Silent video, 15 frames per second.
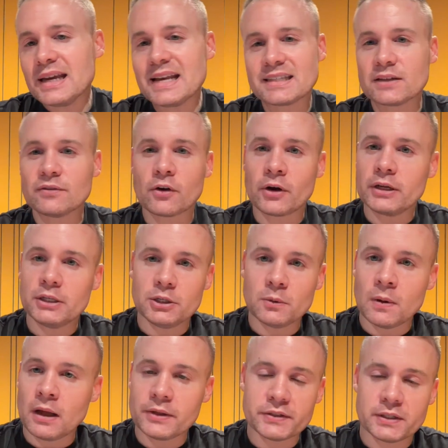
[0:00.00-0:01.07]
it's a very
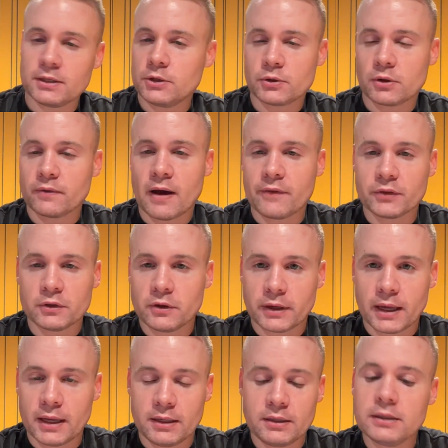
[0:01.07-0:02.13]
nuanced and you sort of have to look
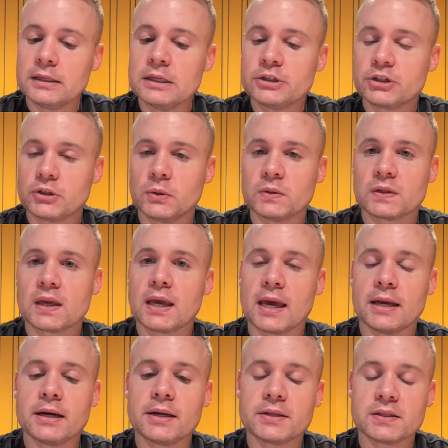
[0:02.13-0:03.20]
at each student's
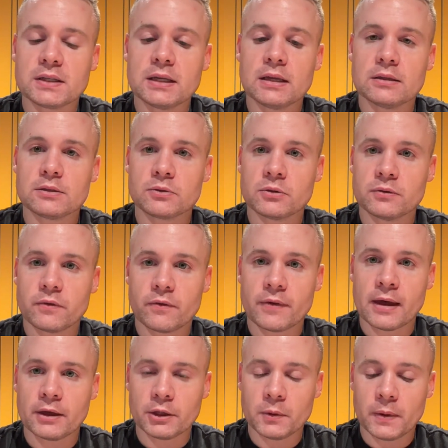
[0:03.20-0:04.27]
candidacy and sort of
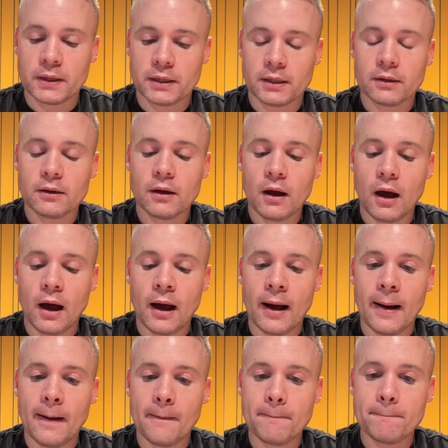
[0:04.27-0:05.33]
evaluate it,
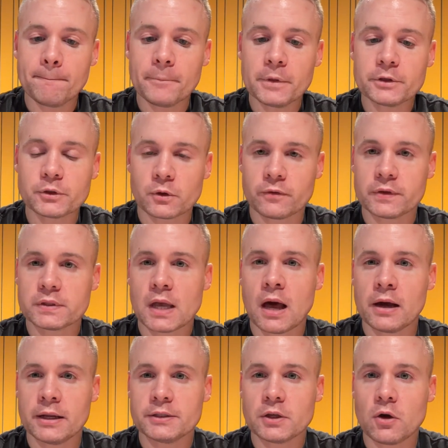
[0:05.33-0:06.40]
sort of as
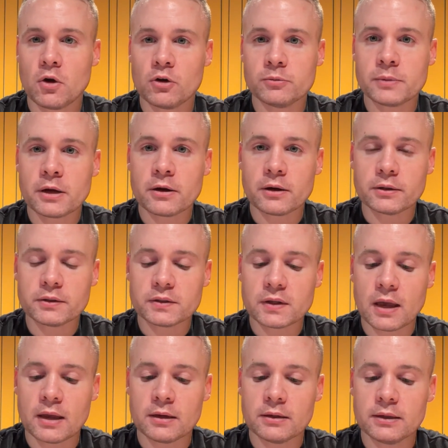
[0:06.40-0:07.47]
on its own merits
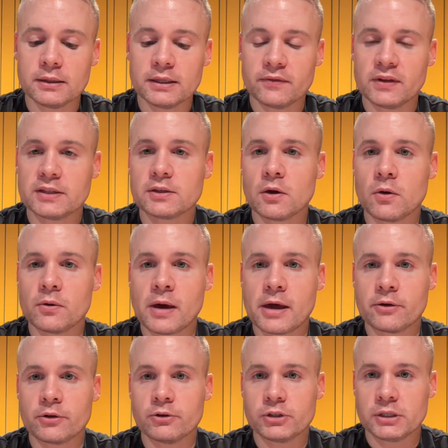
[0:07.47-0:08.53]
and give it its own
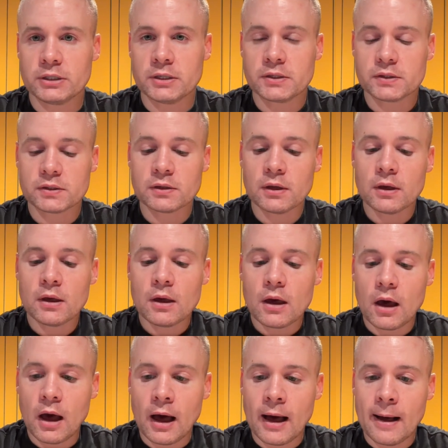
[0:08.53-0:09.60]
heterogeneous,
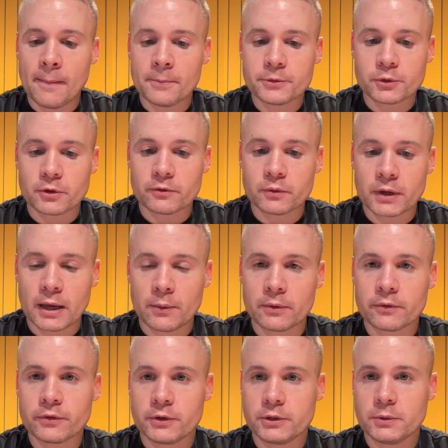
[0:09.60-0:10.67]
sort of what I would
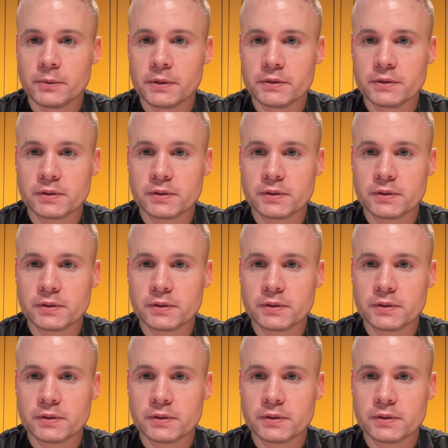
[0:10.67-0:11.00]
refer to as